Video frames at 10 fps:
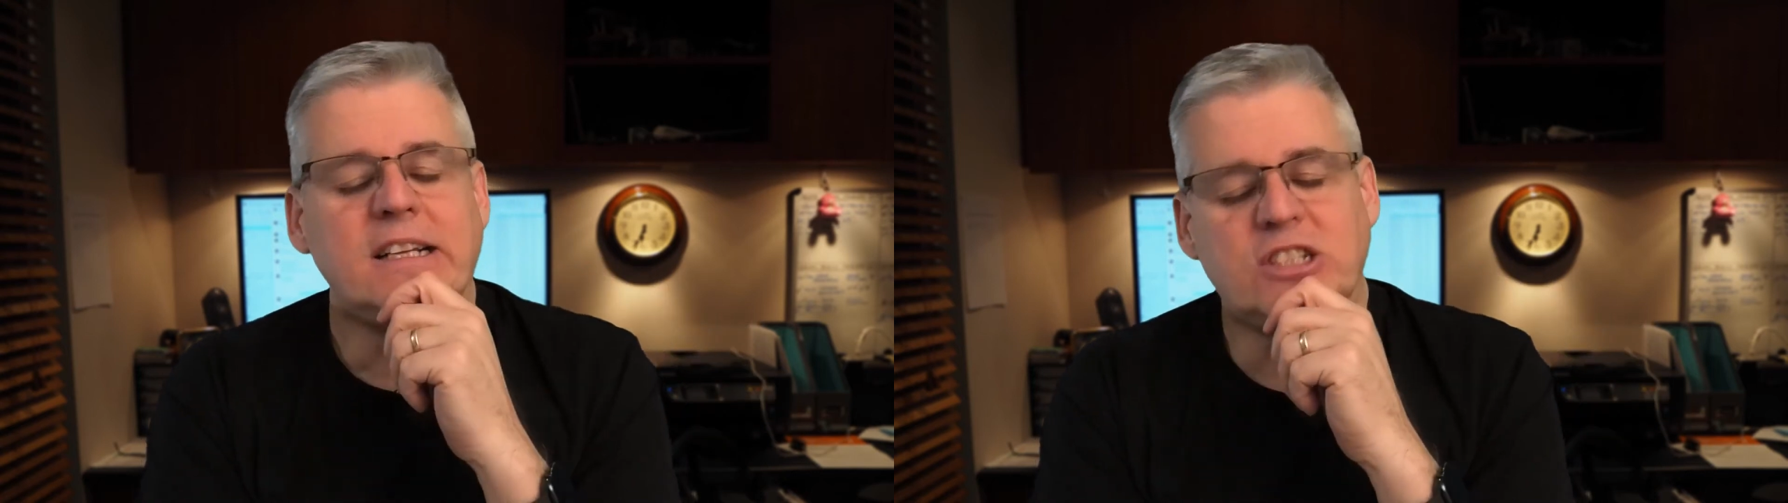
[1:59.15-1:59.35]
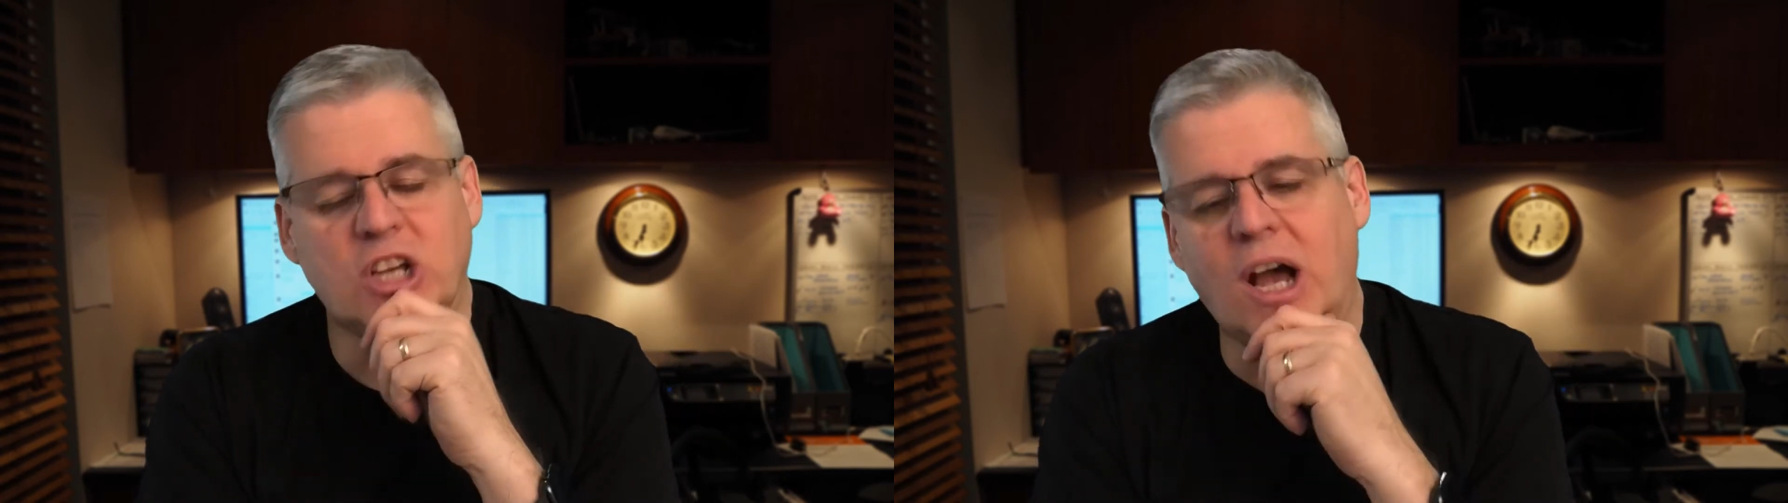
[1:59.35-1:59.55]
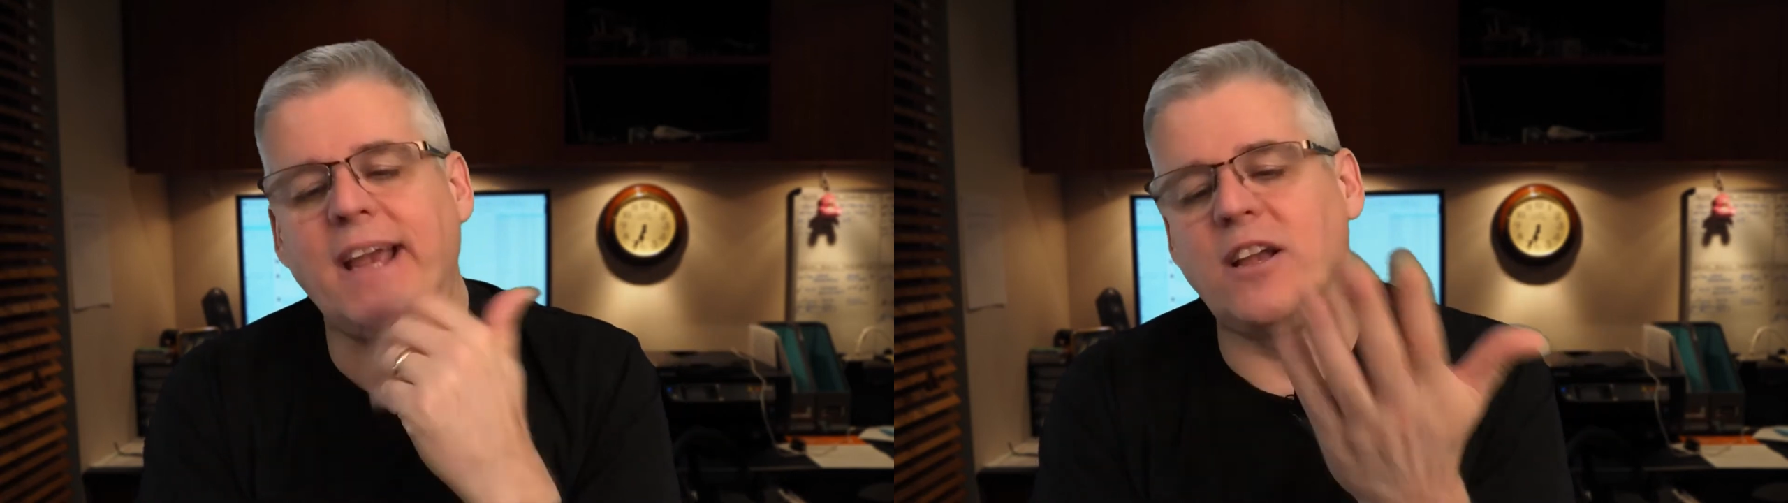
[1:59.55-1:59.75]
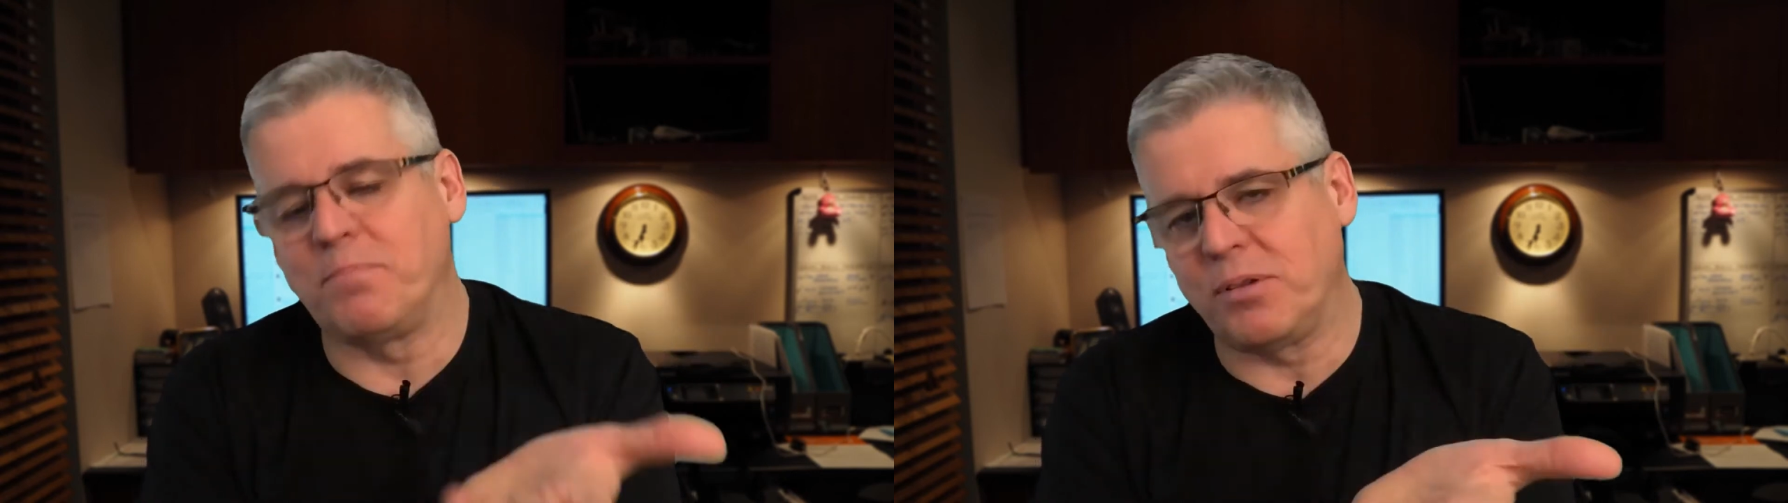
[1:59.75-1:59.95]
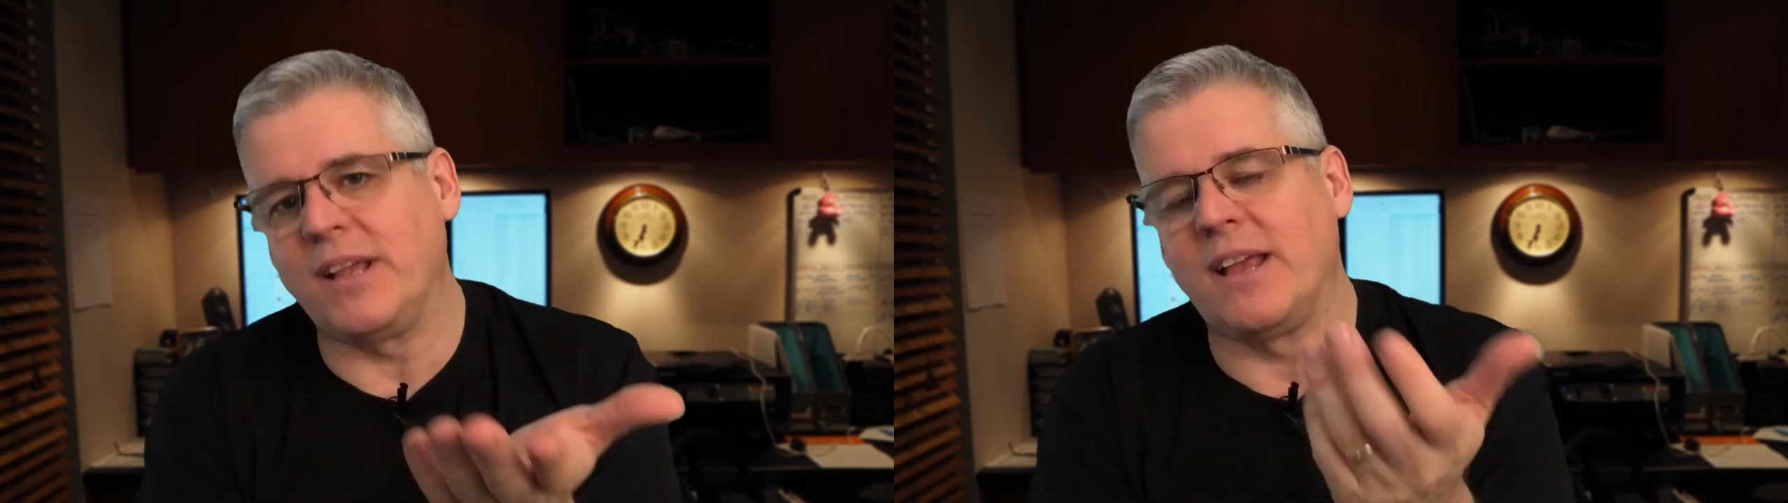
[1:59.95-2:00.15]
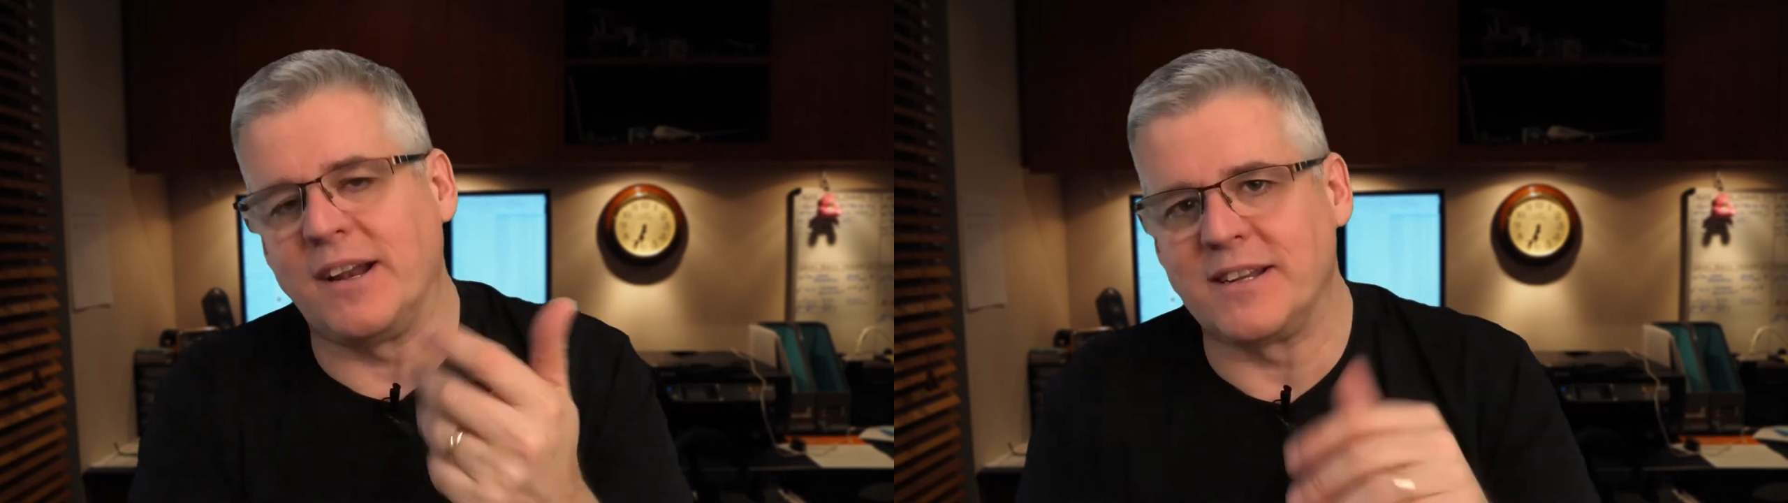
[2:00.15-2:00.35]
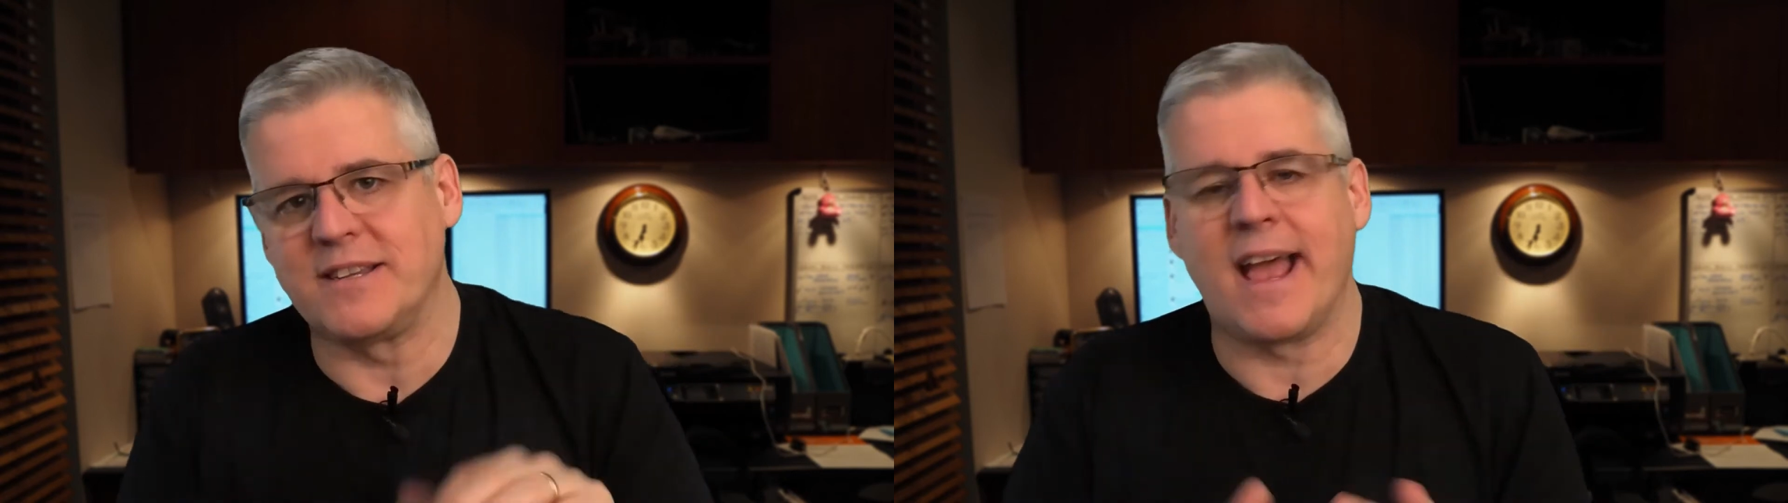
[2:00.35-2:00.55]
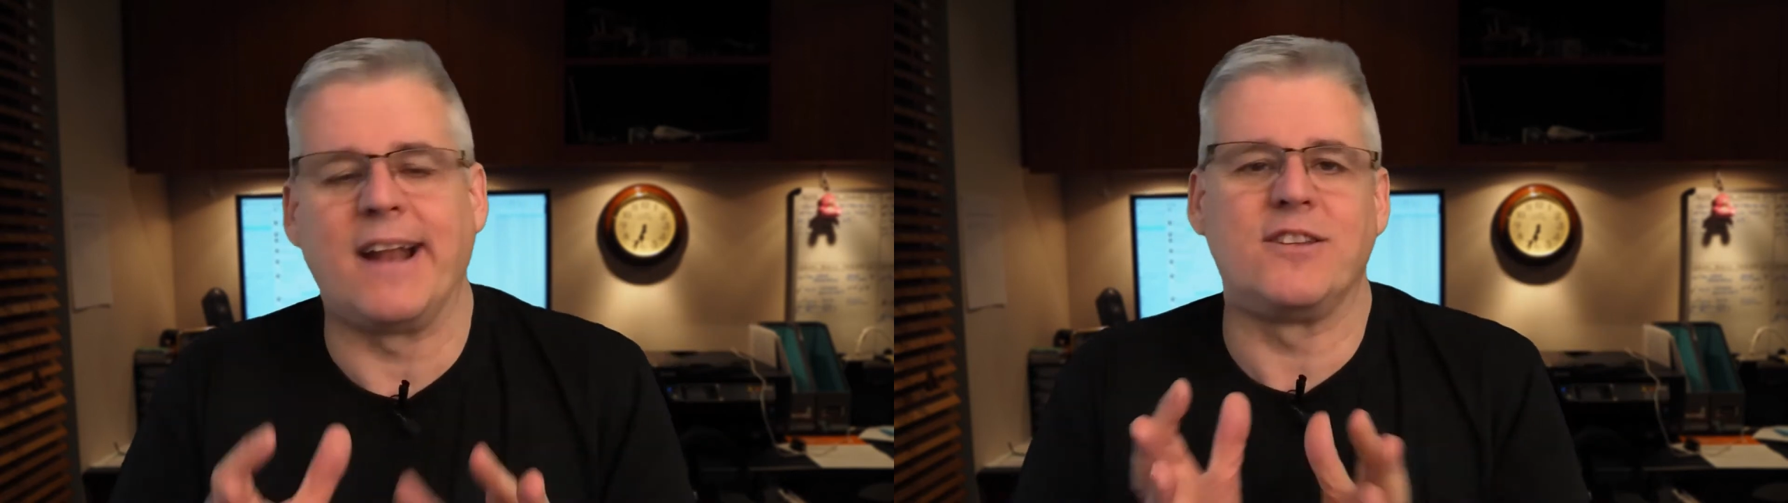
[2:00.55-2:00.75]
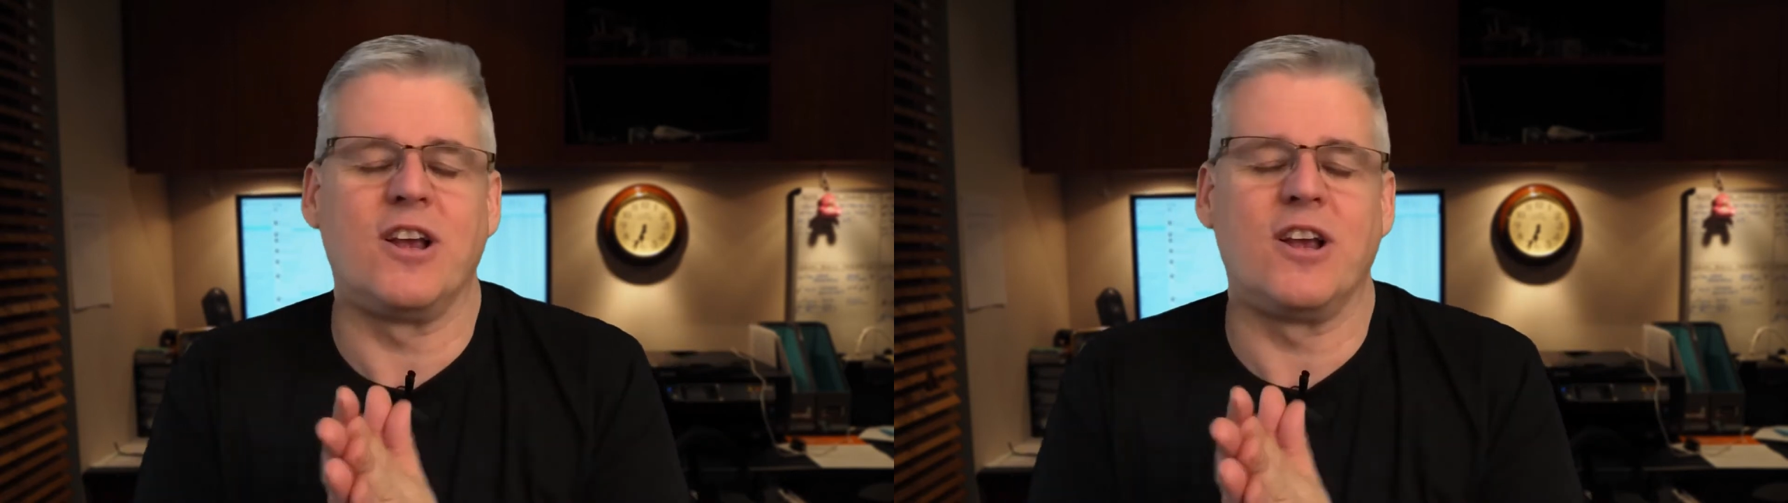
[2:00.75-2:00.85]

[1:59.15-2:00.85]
So I completely understand.